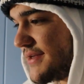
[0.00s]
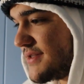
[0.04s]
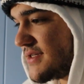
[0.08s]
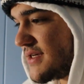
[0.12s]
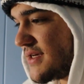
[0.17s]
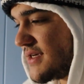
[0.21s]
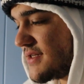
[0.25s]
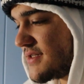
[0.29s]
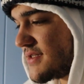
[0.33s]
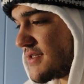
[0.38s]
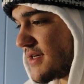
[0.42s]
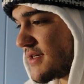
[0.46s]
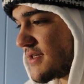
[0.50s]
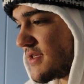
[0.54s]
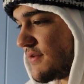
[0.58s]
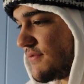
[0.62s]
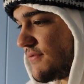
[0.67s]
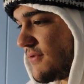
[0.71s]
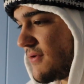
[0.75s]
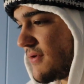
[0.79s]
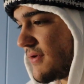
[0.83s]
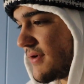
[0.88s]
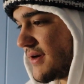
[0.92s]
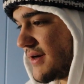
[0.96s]

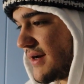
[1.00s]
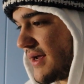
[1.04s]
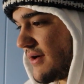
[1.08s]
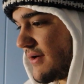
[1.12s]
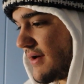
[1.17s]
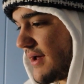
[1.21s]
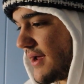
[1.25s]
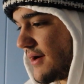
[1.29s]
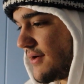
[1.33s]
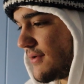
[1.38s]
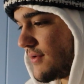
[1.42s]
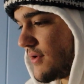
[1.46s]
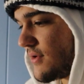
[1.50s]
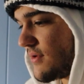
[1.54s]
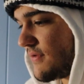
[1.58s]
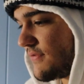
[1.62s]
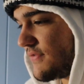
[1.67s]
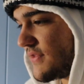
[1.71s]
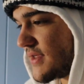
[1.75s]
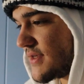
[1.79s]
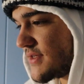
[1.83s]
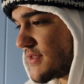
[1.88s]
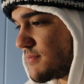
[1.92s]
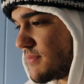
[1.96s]
1864. Now, I don't know
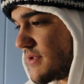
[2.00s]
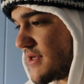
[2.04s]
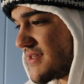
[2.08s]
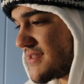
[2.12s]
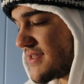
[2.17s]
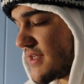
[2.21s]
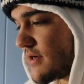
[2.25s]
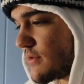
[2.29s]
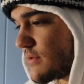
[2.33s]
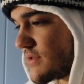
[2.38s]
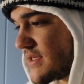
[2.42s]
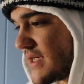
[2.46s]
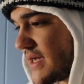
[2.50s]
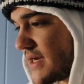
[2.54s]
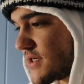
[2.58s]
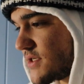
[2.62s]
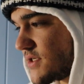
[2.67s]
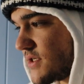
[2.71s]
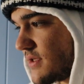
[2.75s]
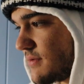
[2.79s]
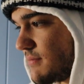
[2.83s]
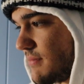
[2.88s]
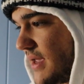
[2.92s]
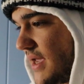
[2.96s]
if this means that it was
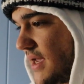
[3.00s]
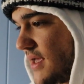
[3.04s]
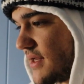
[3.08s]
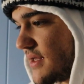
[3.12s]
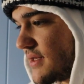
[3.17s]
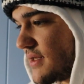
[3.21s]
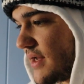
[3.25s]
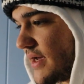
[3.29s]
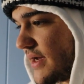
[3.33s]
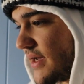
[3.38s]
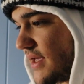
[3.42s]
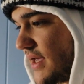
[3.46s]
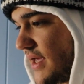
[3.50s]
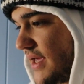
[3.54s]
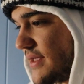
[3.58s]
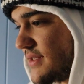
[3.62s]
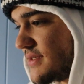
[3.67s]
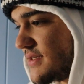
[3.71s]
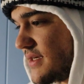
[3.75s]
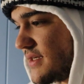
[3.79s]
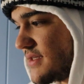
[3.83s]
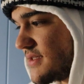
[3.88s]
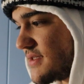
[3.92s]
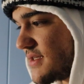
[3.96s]
actually made in
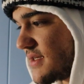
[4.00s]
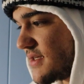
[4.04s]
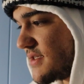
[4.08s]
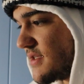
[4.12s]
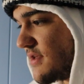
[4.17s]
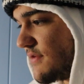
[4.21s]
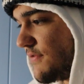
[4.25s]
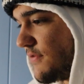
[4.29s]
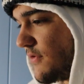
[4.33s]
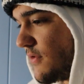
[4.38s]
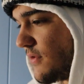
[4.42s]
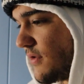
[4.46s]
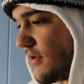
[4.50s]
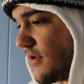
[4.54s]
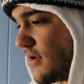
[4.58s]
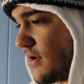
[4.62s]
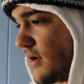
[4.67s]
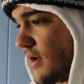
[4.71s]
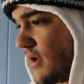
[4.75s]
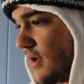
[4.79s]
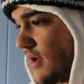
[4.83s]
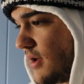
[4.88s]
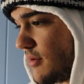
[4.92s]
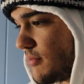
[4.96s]
1864,
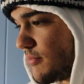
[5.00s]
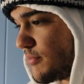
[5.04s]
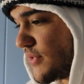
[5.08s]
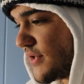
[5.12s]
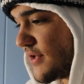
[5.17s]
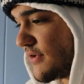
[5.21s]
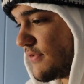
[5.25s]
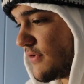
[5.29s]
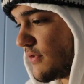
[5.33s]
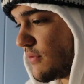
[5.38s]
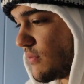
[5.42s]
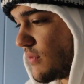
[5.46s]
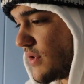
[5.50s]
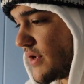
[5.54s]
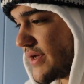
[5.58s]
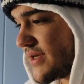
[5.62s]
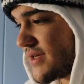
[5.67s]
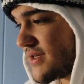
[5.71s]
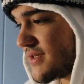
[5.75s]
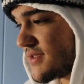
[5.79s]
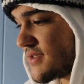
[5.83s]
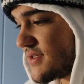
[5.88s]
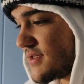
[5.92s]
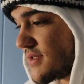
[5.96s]
but if it
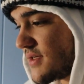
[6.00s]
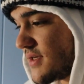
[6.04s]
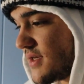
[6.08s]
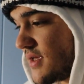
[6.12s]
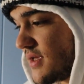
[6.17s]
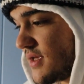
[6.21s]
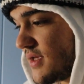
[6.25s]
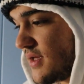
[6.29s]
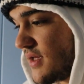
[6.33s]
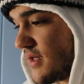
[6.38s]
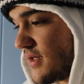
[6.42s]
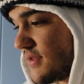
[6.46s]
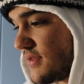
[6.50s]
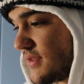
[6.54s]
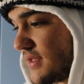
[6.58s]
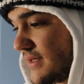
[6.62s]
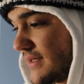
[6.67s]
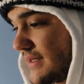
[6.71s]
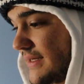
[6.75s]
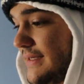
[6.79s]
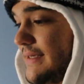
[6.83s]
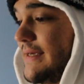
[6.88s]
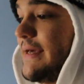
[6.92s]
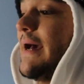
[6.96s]
was,
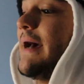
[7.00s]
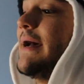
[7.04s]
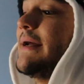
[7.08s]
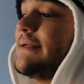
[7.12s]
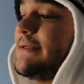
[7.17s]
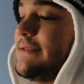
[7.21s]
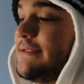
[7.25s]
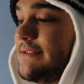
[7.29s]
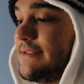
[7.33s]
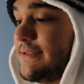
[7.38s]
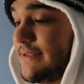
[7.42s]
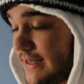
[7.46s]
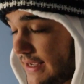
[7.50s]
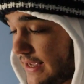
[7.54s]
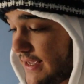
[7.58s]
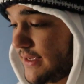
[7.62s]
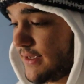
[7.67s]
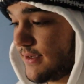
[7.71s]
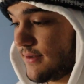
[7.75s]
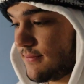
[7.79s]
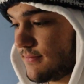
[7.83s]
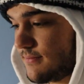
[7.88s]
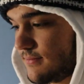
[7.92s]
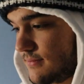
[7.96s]
then
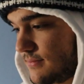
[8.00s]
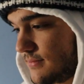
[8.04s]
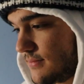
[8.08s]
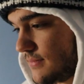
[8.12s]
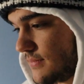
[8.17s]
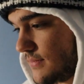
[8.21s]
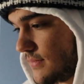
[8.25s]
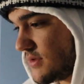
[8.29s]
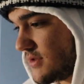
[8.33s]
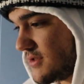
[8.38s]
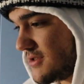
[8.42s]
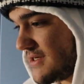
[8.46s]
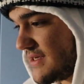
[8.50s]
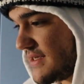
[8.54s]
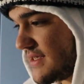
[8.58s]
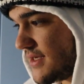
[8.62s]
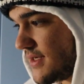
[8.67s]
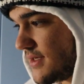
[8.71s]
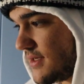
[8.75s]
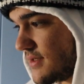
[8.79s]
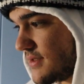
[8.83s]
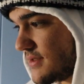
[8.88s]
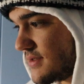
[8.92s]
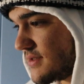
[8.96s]
goddamn.
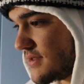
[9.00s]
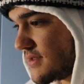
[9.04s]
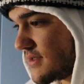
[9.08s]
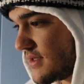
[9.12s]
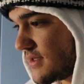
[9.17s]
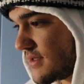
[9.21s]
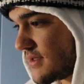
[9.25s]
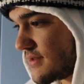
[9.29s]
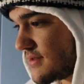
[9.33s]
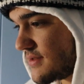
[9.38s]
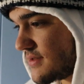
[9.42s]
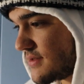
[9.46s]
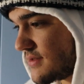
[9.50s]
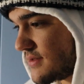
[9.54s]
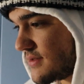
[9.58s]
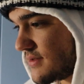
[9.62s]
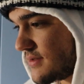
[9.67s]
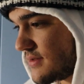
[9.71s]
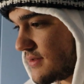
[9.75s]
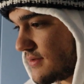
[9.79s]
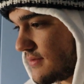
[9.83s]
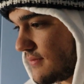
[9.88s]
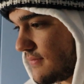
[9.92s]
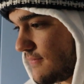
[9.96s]
Jesus.
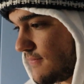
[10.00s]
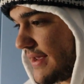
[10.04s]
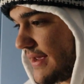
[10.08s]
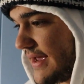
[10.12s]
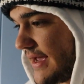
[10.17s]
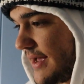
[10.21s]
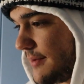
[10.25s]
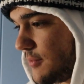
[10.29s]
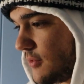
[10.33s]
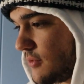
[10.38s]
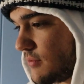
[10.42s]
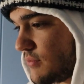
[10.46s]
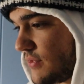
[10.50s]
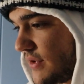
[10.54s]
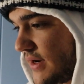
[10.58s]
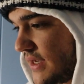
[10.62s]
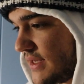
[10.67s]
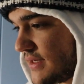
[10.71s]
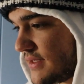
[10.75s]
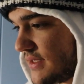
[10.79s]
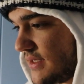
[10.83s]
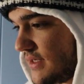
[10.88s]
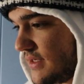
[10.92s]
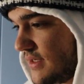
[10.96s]
Apple
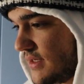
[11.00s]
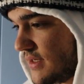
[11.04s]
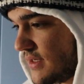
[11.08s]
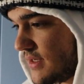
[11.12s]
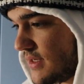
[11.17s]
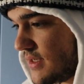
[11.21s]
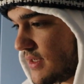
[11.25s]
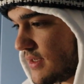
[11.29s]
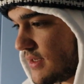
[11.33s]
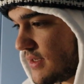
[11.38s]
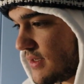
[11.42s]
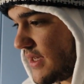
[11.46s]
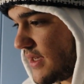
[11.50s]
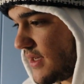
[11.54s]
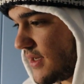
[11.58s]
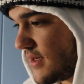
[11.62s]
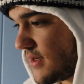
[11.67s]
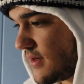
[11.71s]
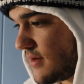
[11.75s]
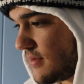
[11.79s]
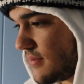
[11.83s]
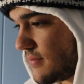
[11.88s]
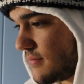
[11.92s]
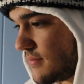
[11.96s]
brandy.
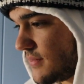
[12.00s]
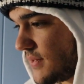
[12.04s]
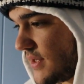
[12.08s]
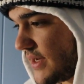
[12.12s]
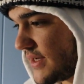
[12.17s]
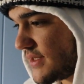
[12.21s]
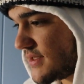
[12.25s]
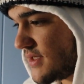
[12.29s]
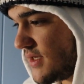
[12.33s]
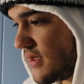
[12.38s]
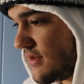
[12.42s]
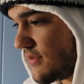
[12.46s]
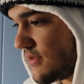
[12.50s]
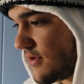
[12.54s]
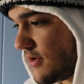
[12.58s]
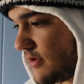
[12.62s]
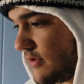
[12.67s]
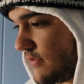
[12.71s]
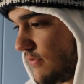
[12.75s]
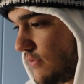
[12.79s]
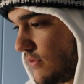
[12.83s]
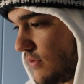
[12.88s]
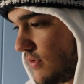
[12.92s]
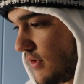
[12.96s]
Damn.
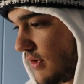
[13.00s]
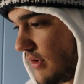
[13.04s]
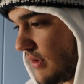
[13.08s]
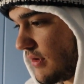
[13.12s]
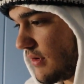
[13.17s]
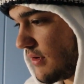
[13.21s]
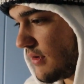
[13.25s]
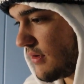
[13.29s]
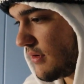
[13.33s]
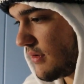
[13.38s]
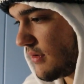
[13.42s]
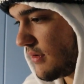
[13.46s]
1934.